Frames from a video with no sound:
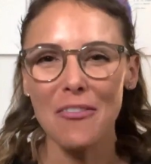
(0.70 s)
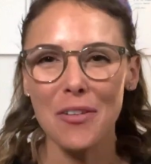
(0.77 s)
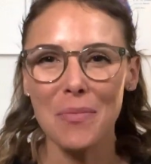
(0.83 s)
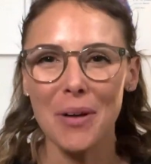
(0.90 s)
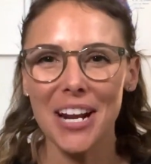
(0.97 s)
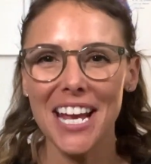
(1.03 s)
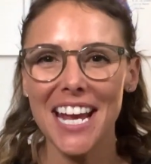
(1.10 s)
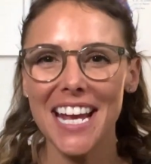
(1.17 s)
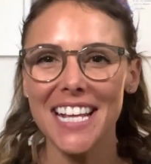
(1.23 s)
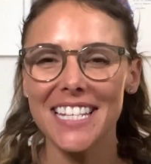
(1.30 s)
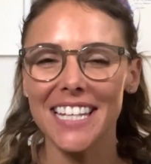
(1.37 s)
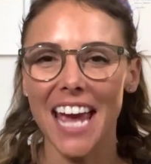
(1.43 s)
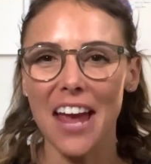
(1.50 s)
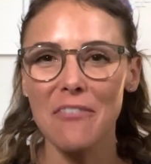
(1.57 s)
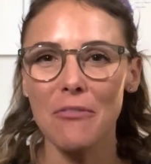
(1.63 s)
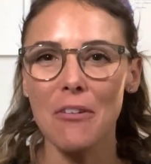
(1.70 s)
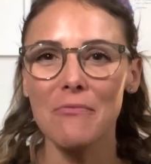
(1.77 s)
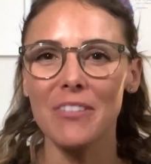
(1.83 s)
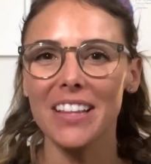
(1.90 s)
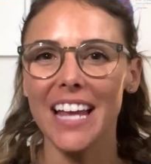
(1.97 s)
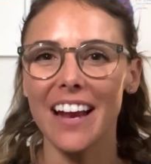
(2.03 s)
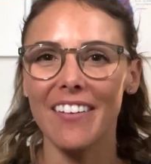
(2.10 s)
everybody, it's Kate from
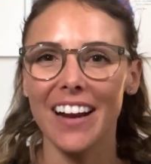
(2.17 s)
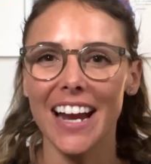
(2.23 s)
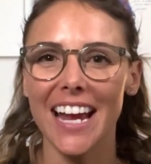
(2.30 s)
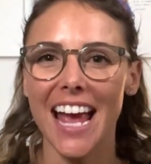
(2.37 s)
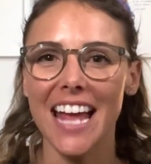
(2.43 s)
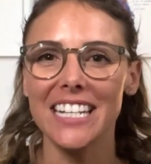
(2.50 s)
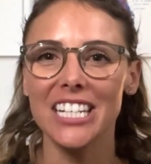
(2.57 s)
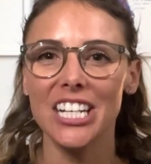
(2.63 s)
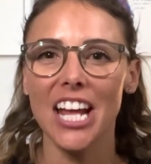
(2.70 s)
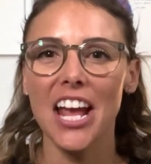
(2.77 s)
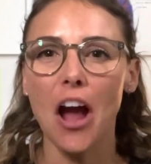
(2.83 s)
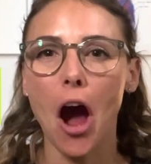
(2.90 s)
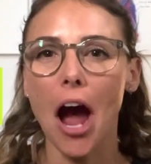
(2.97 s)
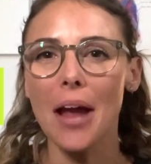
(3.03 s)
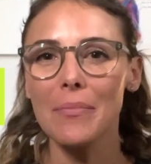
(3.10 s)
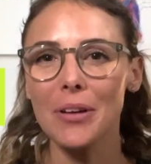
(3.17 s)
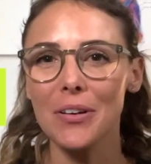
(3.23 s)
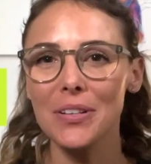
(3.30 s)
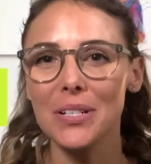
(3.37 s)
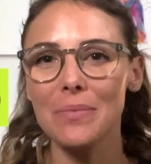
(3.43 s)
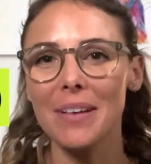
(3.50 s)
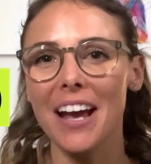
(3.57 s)
Valere, and today I'm going
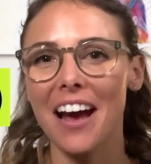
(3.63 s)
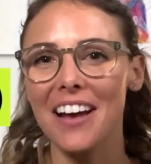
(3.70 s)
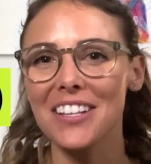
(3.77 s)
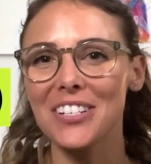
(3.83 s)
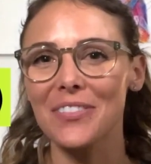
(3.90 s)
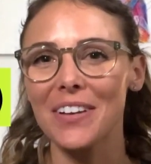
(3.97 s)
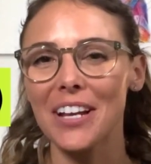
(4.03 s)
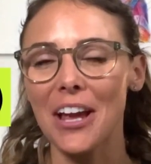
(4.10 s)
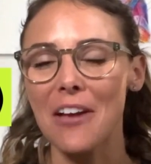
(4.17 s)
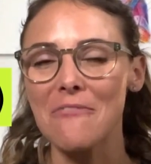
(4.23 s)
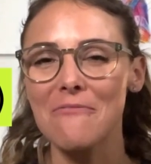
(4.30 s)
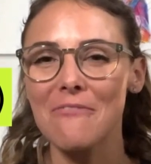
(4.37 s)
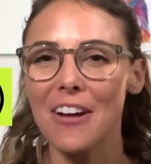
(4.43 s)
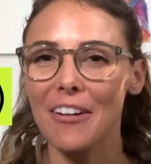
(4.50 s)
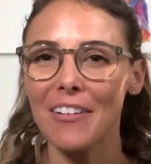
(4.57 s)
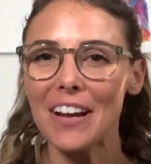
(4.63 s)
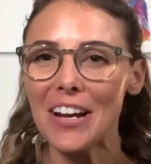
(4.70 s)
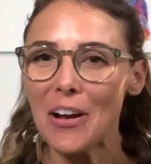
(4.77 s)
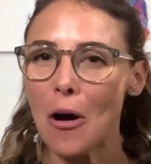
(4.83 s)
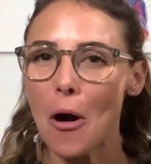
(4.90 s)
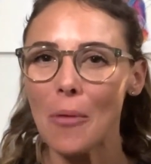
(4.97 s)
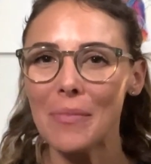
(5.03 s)
to be answering a very
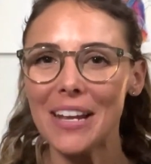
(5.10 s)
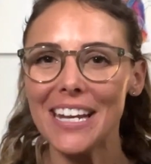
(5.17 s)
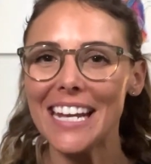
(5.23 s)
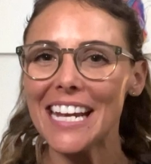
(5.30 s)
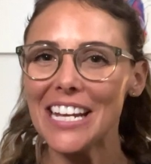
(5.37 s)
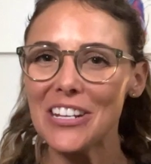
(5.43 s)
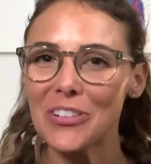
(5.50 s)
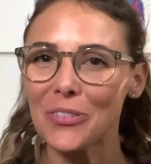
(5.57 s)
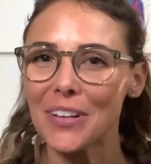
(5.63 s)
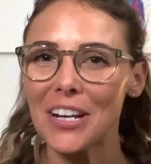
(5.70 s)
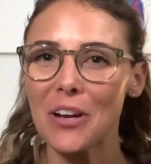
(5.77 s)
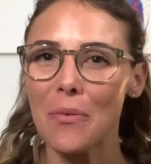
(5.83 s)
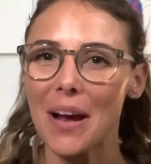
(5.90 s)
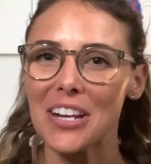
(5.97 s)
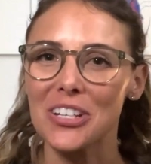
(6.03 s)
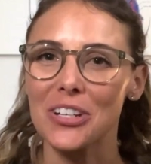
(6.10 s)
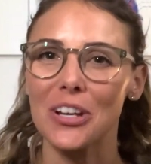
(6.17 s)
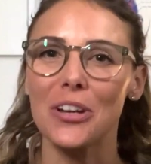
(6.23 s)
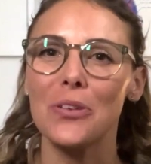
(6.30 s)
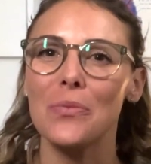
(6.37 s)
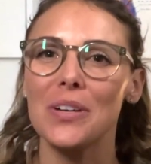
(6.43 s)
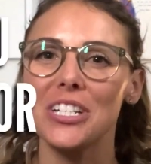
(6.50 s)
common injury
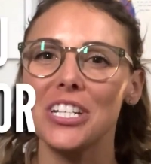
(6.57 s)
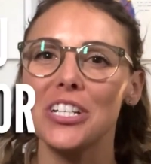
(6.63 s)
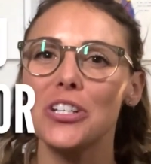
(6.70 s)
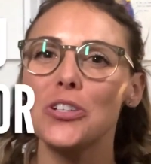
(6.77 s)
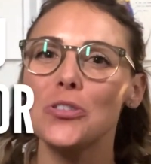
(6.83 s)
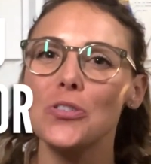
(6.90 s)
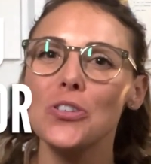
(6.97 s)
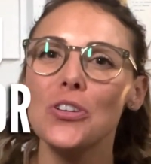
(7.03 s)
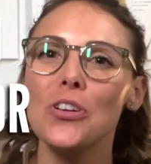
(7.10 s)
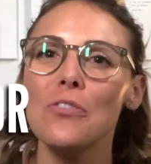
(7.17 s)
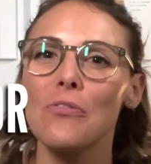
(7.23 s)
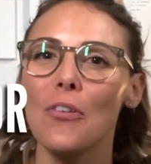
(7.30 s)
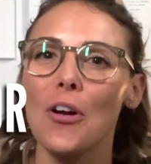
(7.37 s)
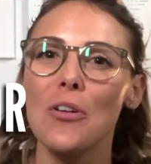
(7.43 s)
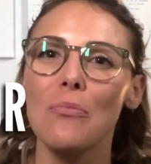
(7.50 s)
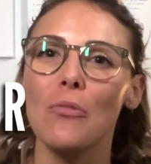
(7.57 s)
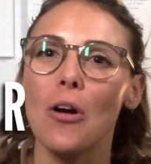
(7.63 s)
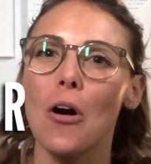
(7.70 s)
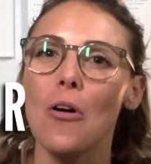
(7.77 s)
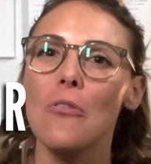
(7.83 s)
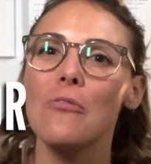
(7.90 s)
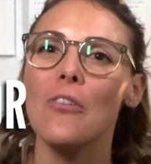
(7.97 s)
question, which is, should you foam
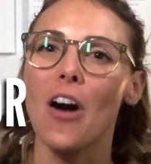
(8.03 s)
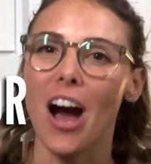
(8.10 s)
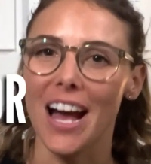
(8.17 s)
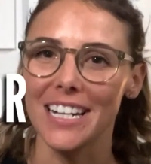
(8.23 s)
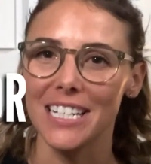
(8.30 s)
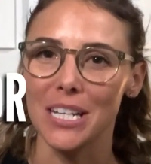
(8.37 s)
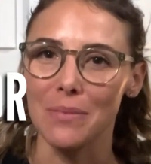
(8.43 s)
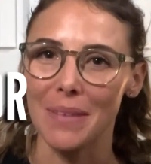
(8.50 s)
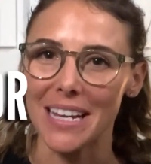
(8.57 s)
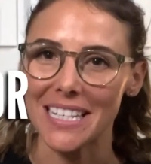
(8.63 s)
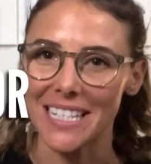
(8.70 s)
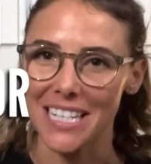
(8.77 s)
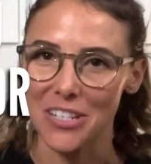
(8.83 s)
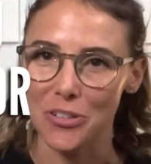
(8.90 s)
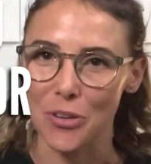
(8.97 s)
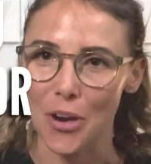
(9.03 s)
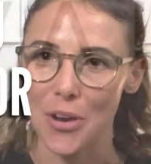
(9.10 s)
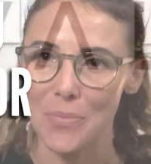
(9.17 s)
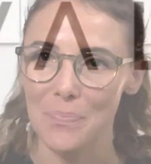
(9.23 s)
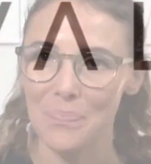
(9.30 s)
roll for ITB syndrome?